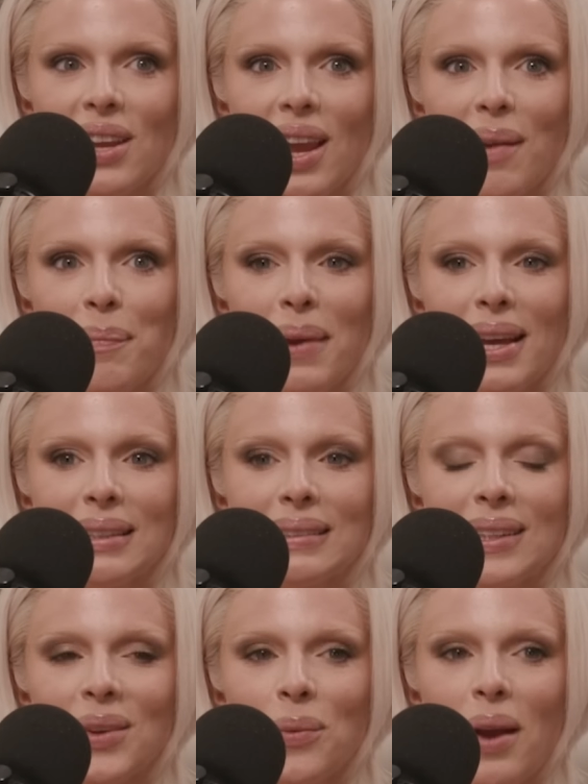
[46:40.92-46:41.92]
campus
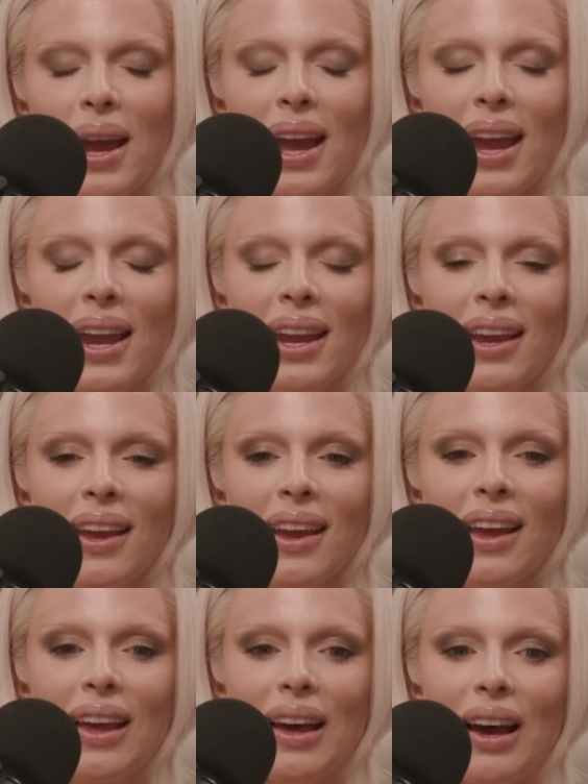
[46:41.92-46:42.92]
in a way.
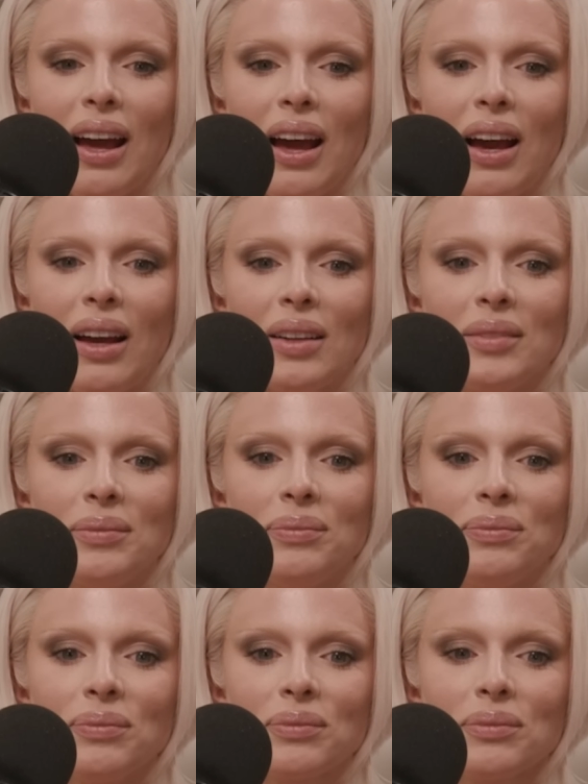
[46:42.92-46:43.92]

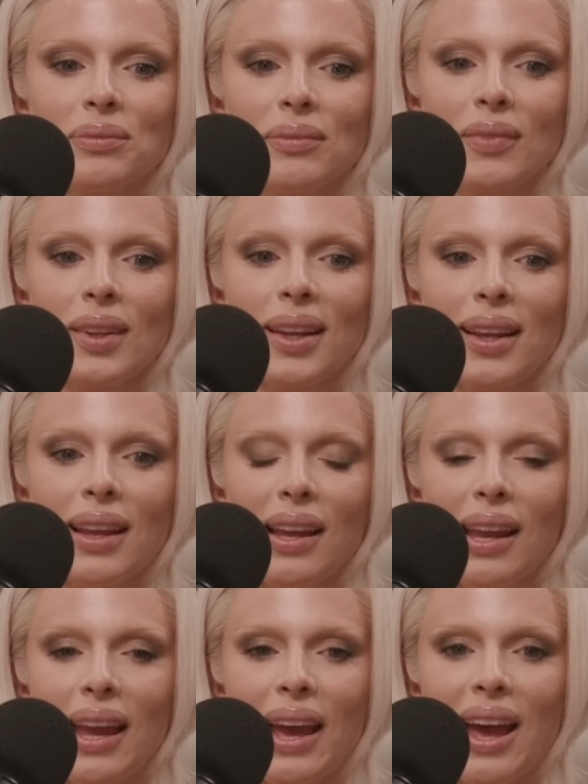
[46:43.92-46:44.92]
Um,
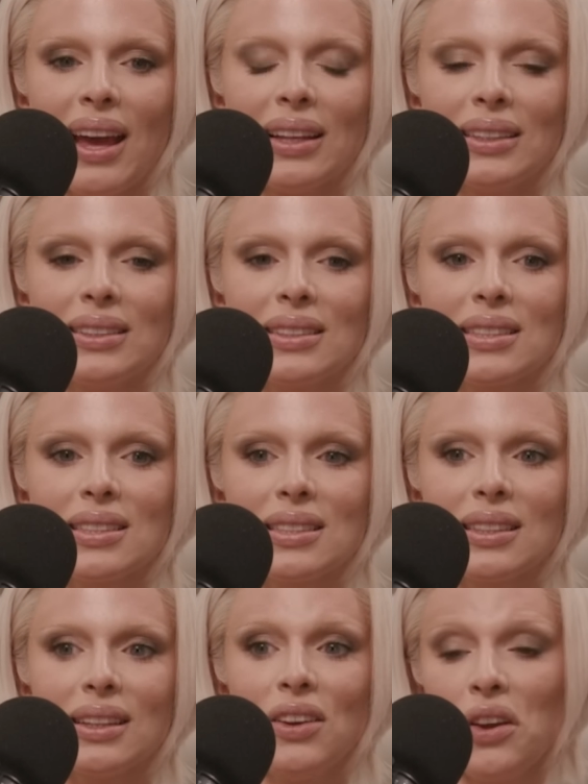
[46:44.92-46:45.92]
and,
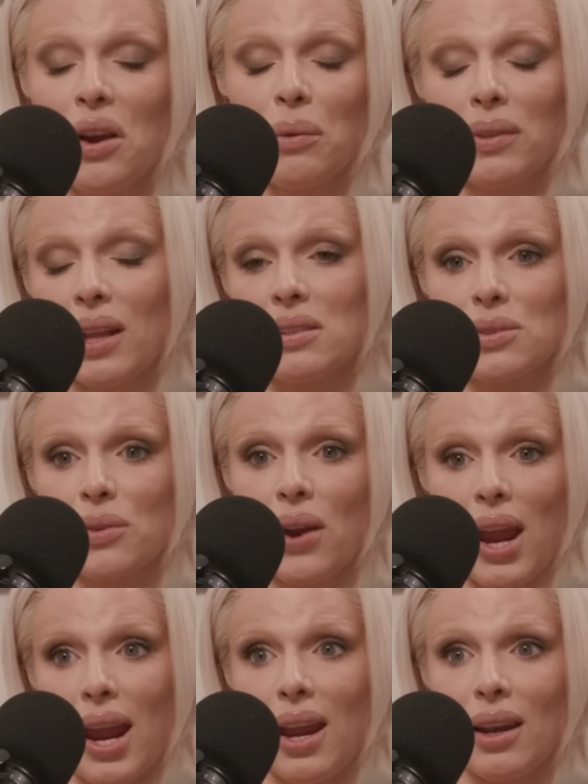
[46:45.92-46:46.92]
you know, and that's
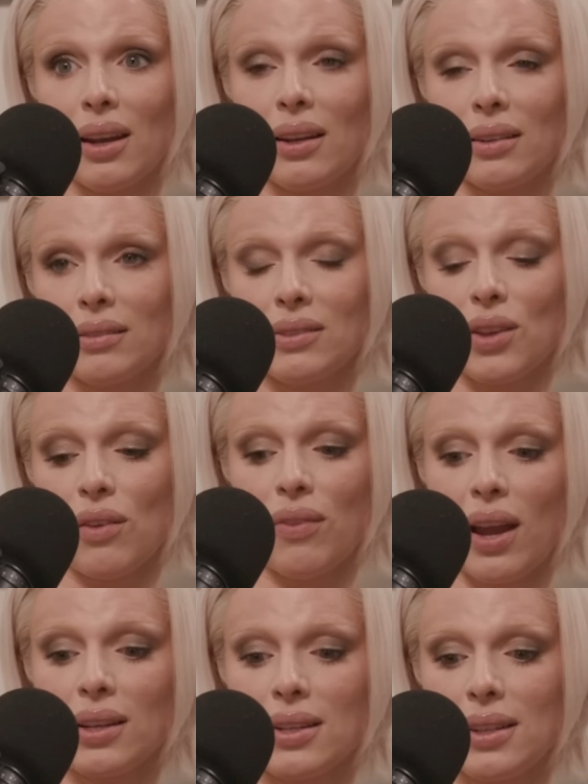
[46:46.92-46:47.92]
great and it's all
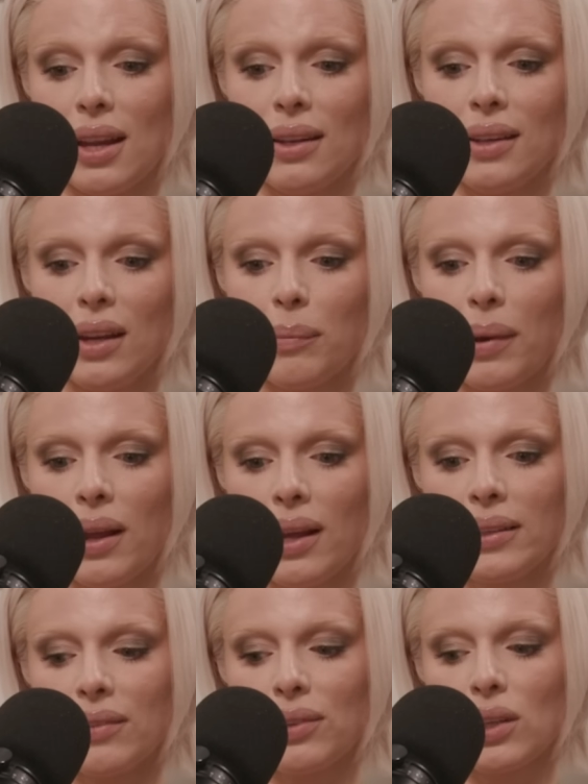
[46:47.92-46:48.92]
fine and dandy, but I
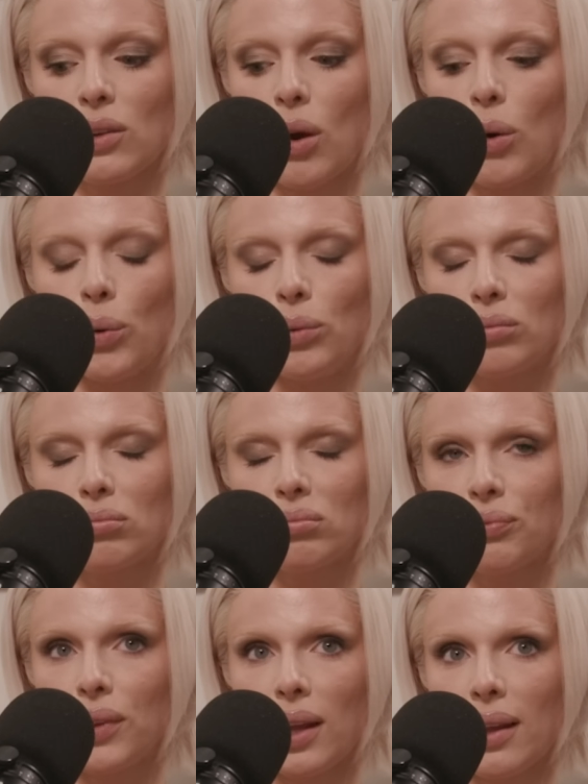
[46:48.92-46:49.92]
definitely don't
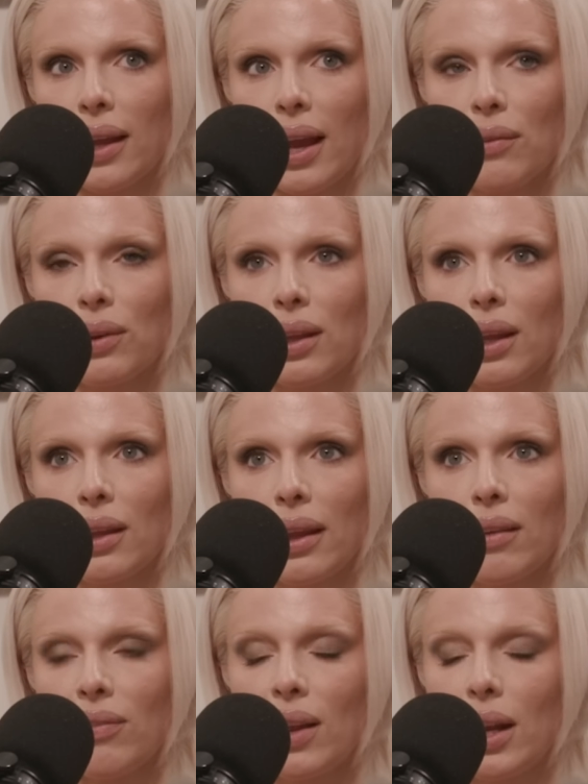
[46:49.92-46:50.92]
feel like I really
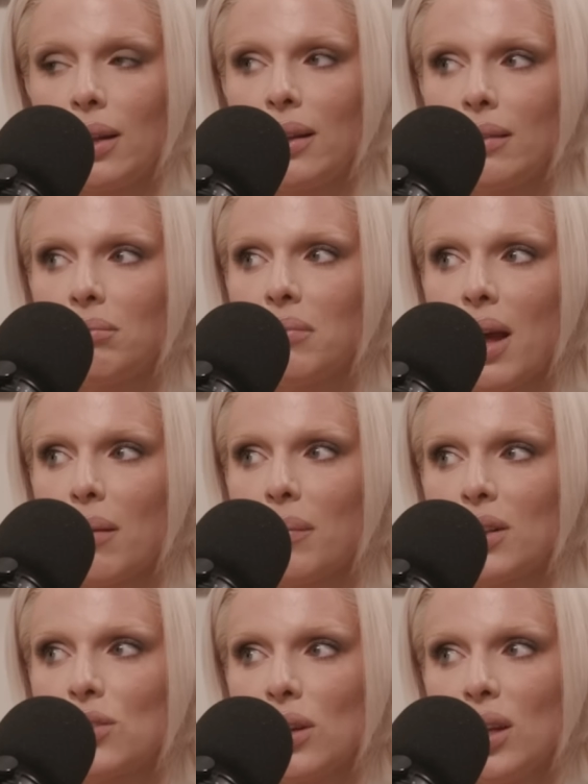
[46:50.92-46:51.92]
like fit in that
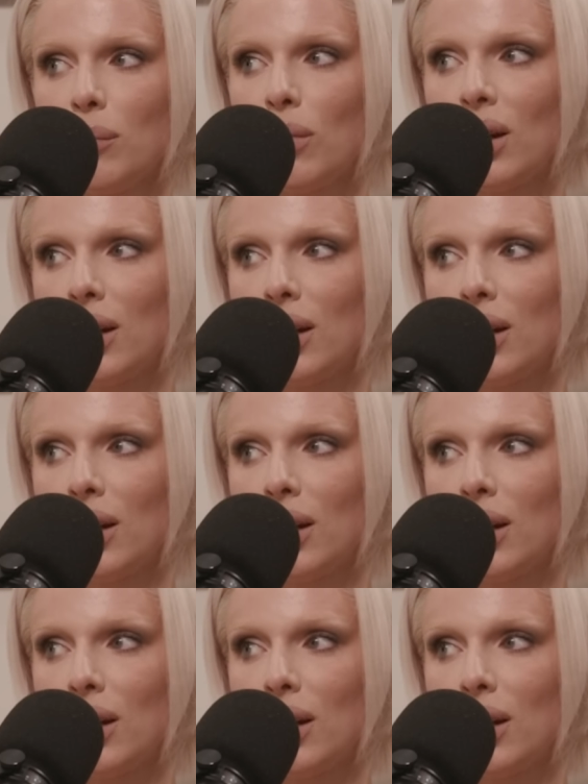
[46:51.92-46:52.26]
much anymore.